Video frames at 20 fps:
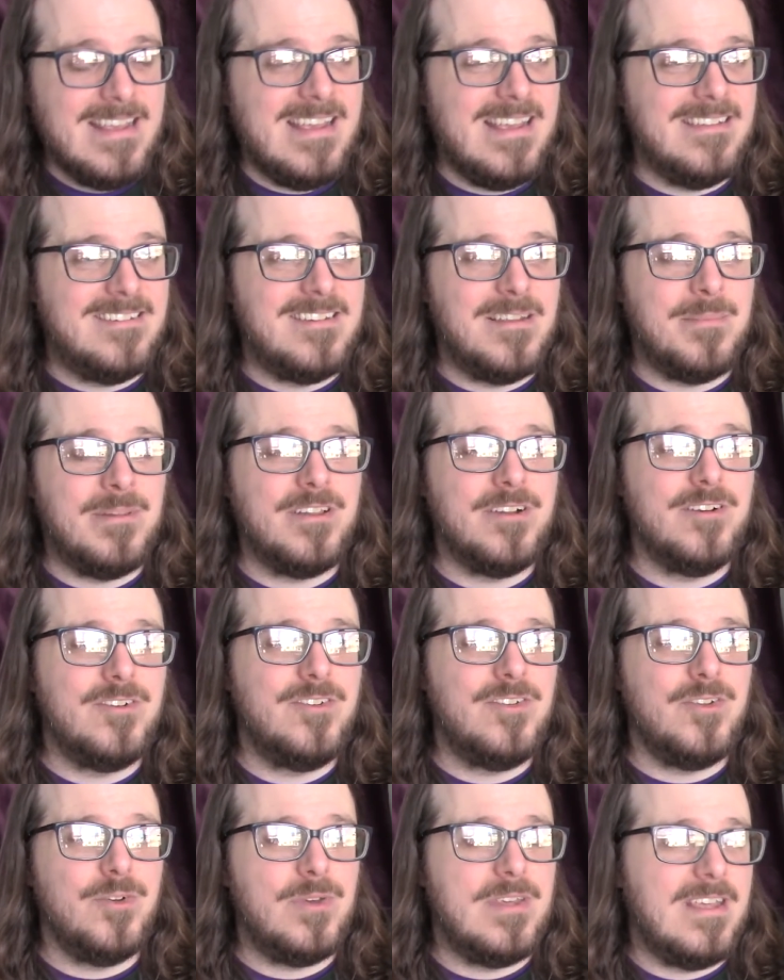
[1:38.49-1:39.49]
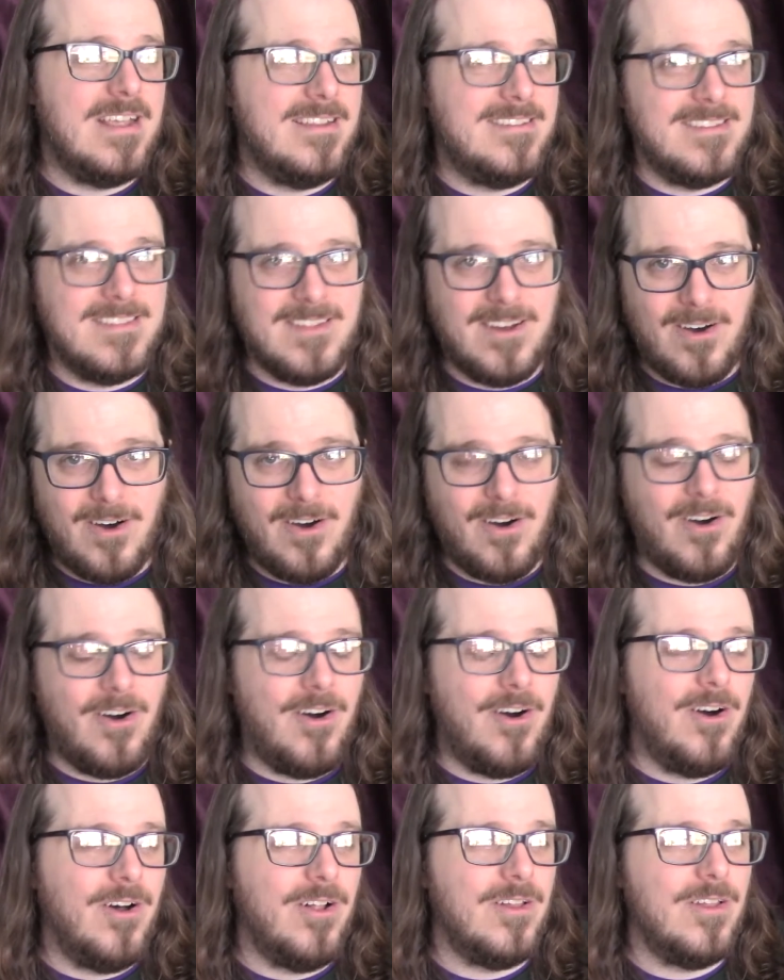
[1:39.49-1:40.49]
is similar to Kids in the
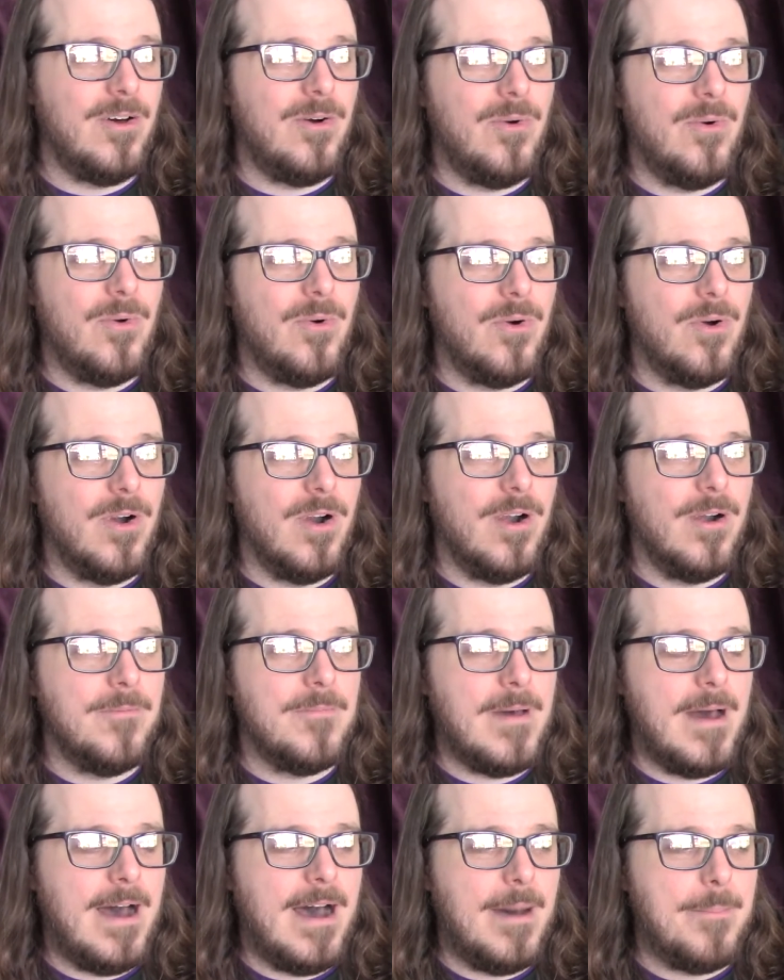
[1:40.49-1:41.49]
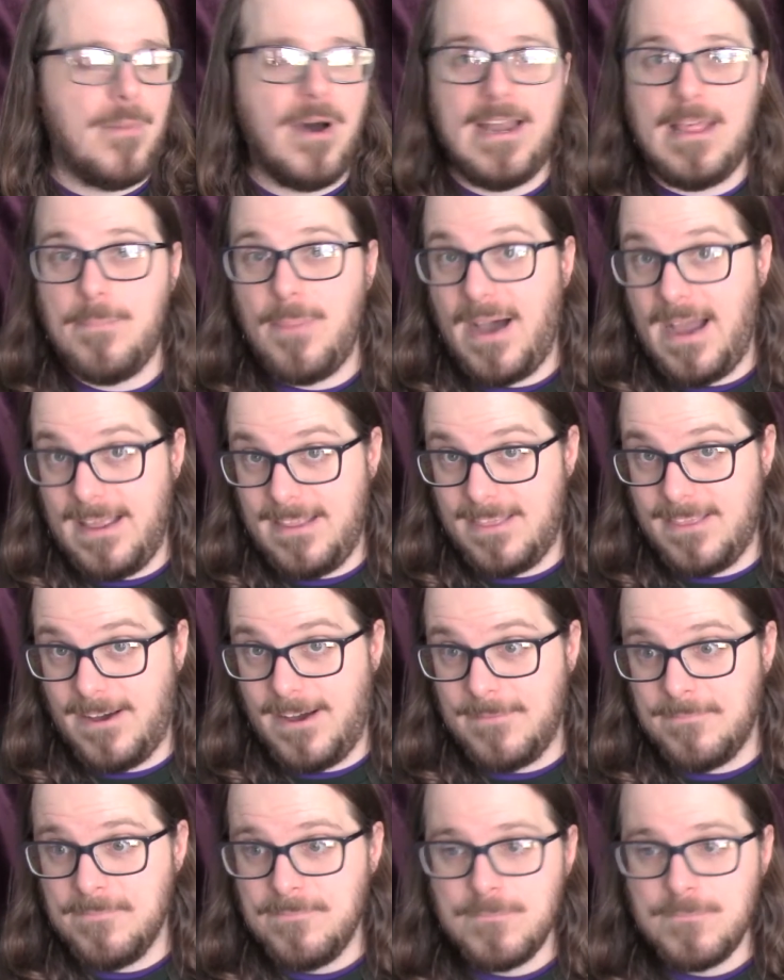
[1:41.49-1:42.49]
Hall or Monty
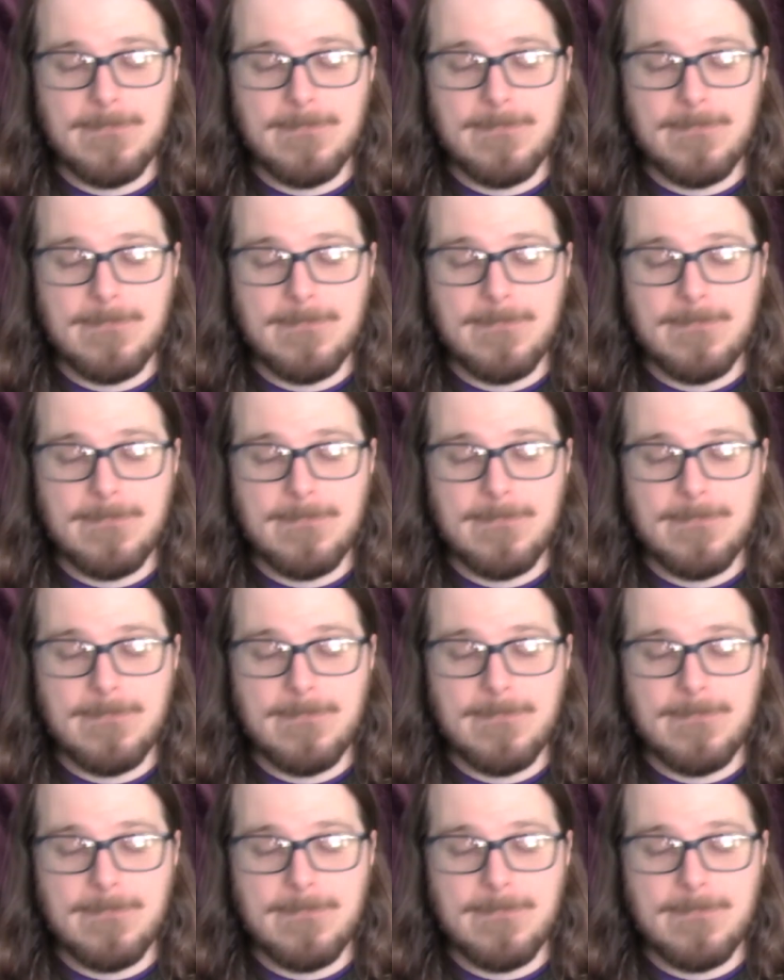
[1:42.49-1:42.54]
Python.